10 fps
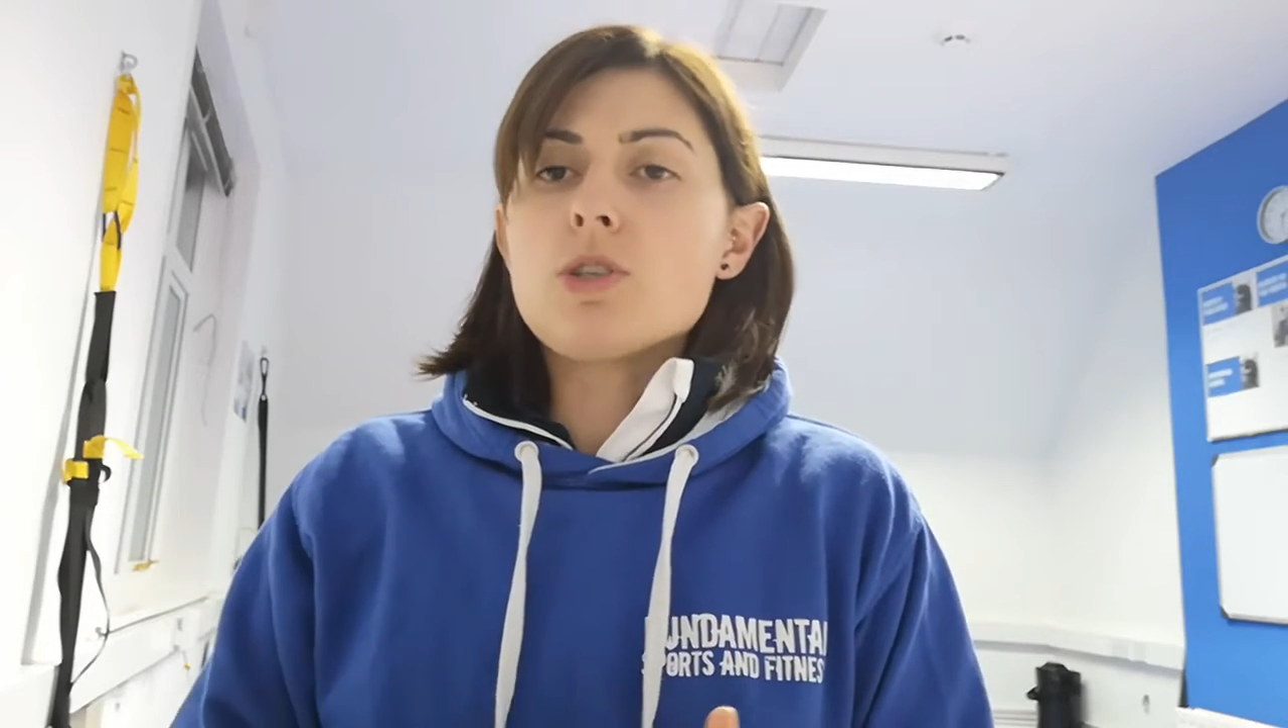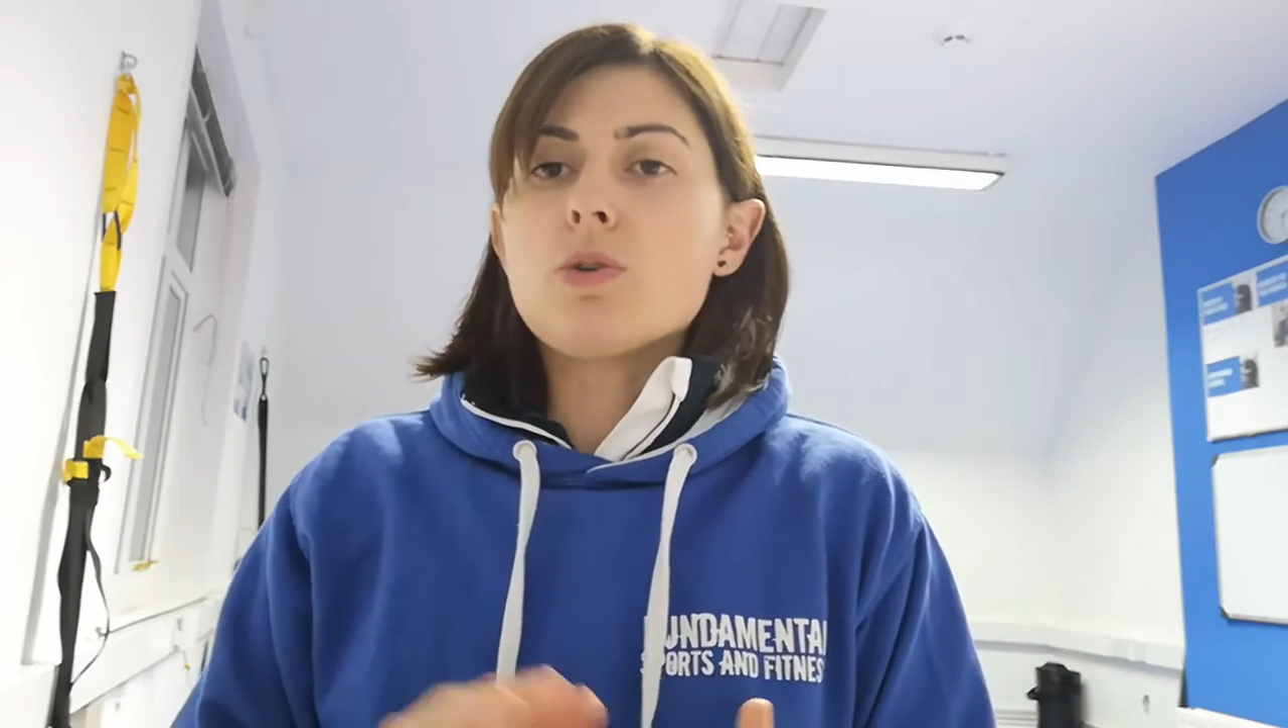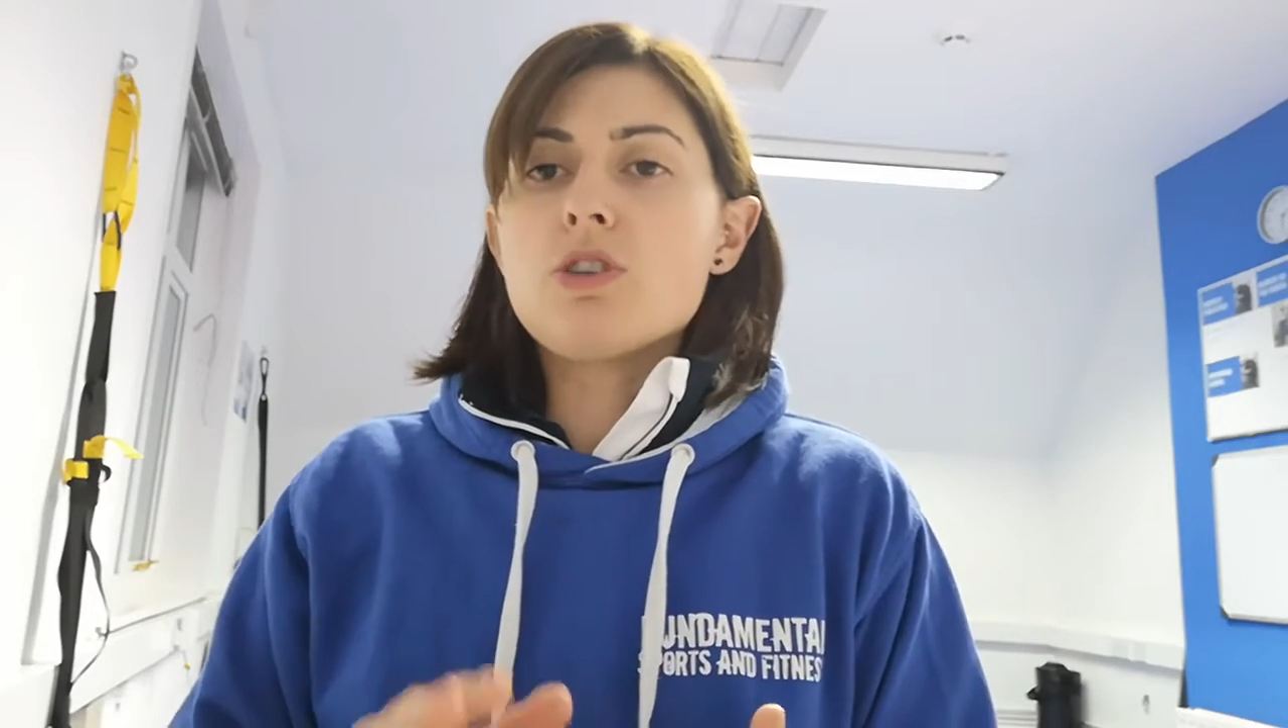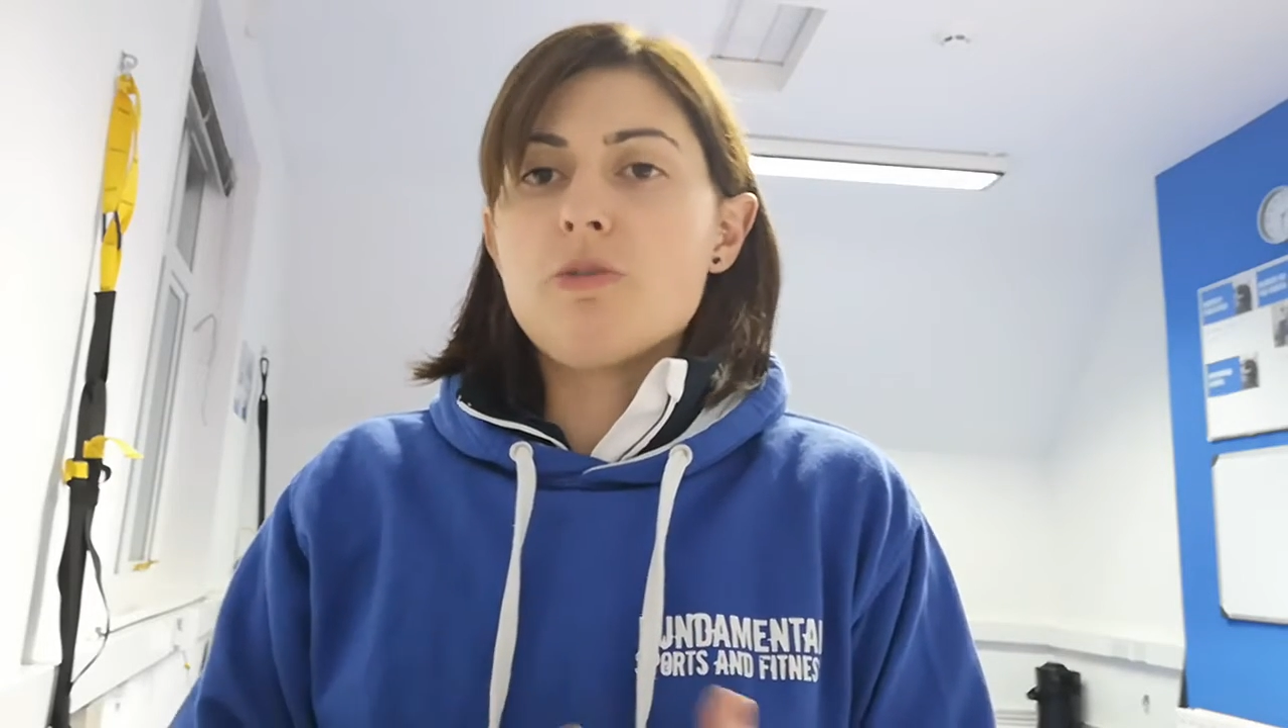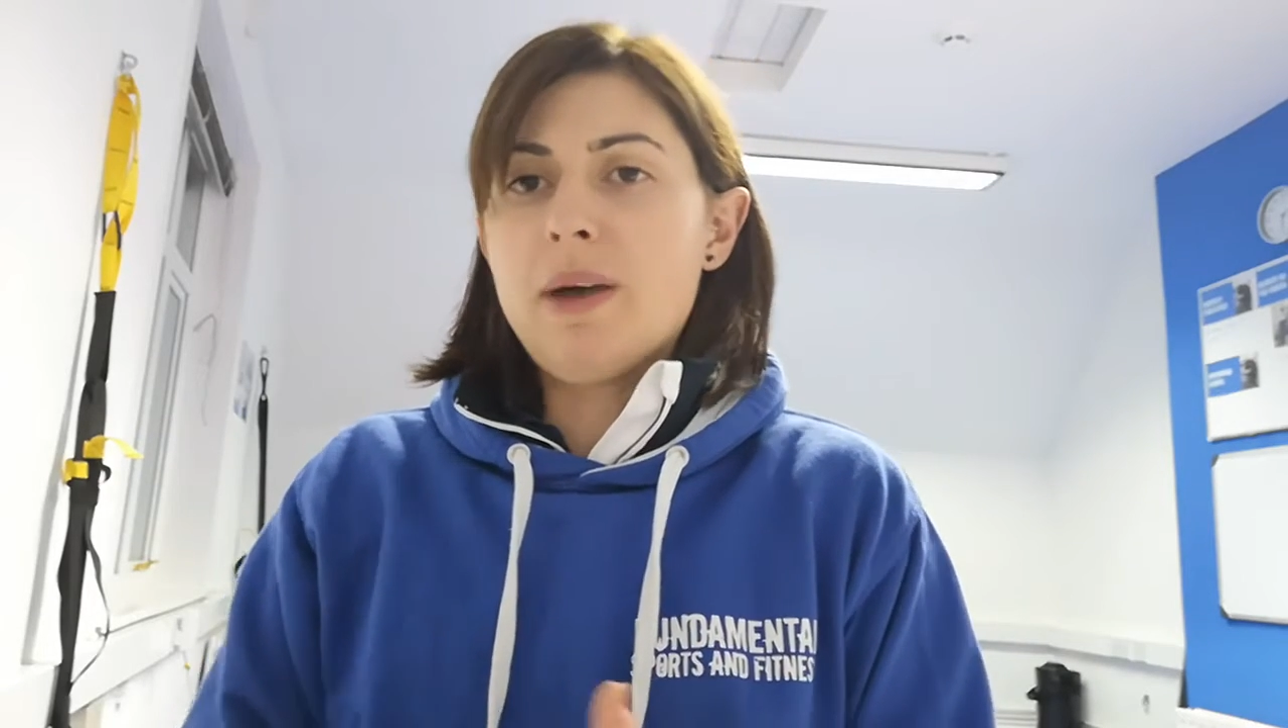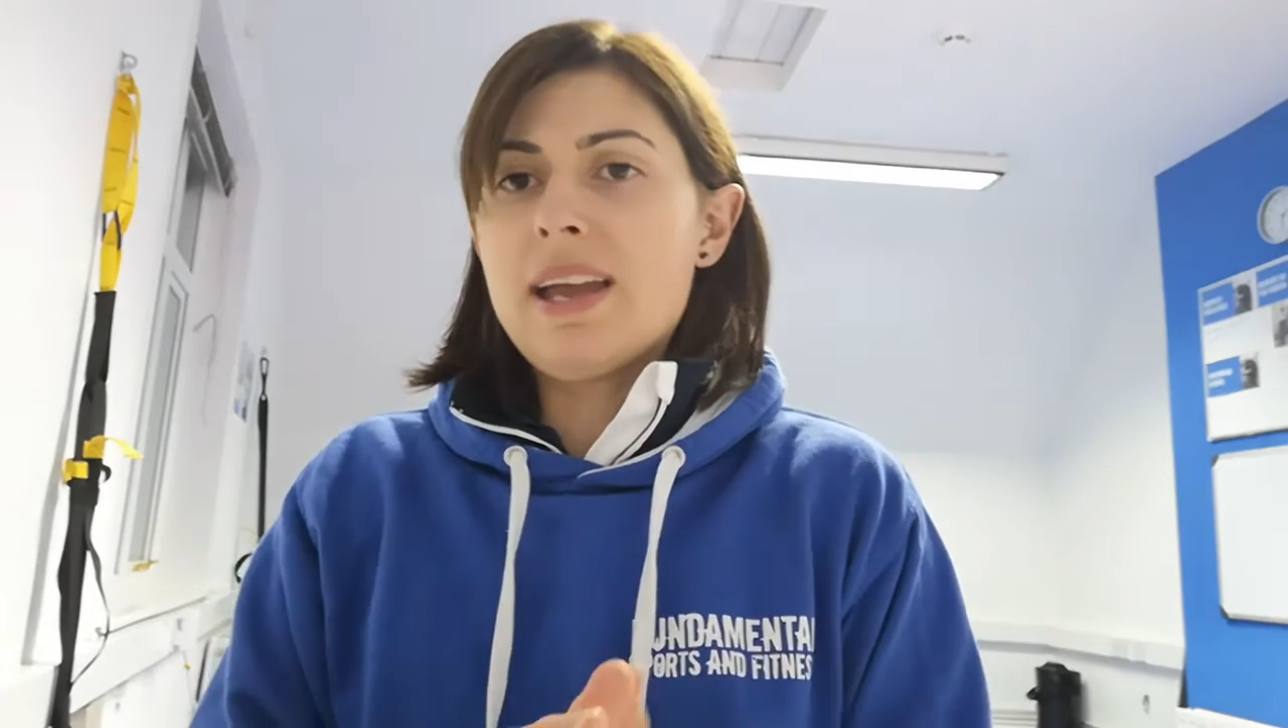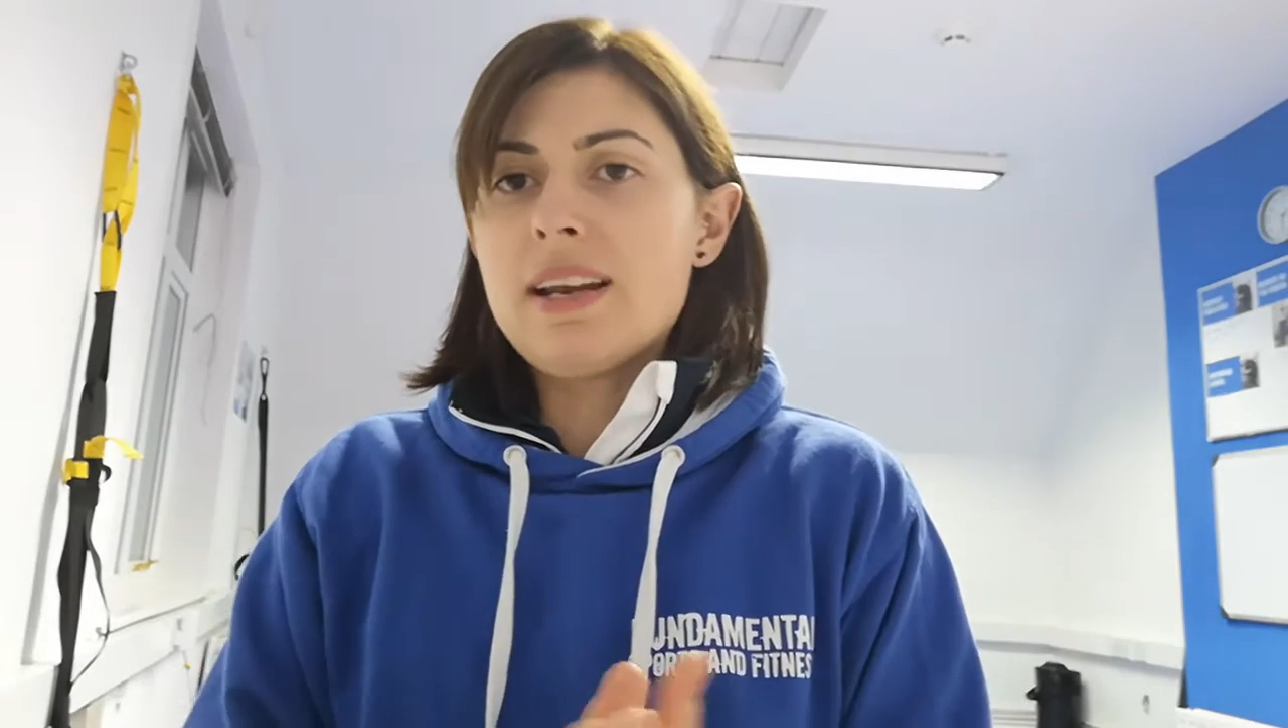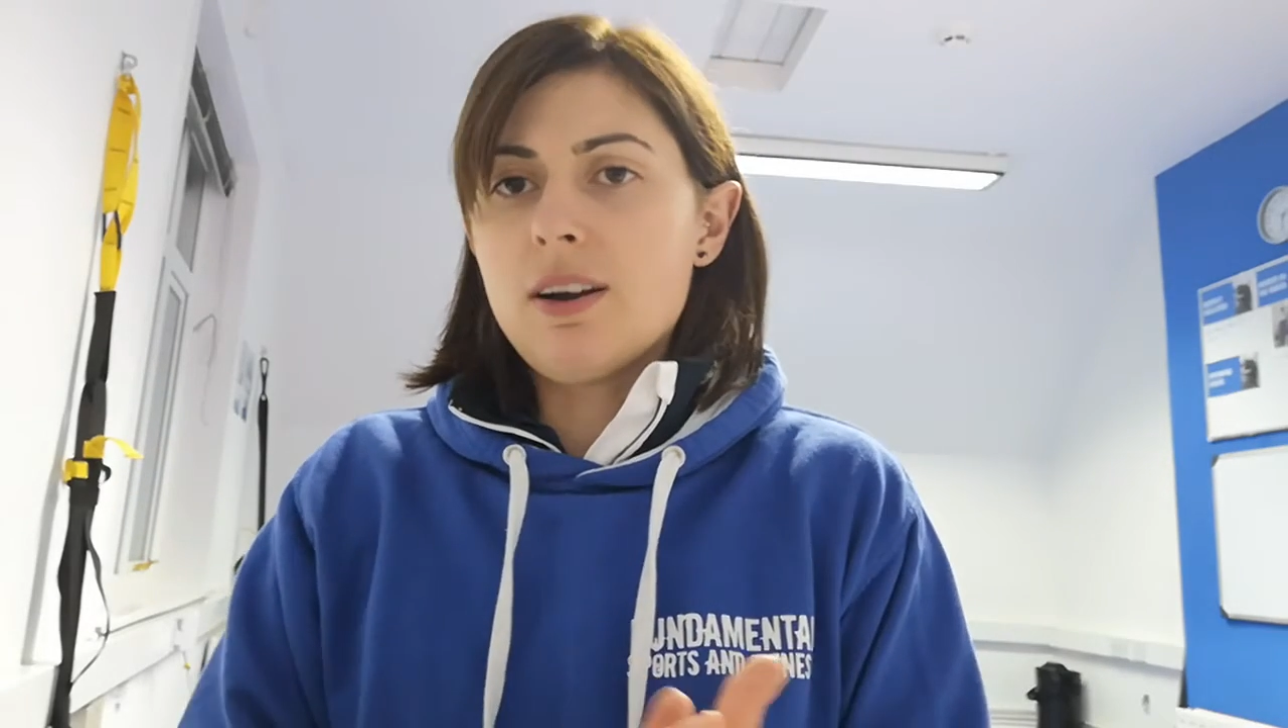sort of pain